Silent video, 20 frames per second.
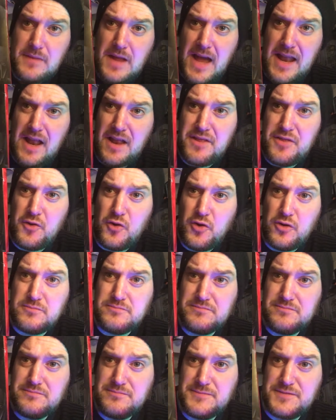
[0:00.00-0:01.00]
And I thought,
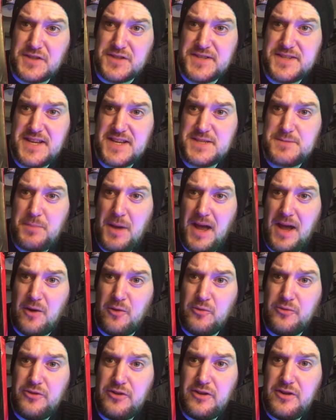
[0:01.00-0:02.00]
for
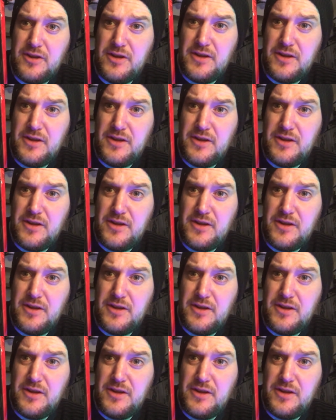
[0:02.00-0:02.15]
£6,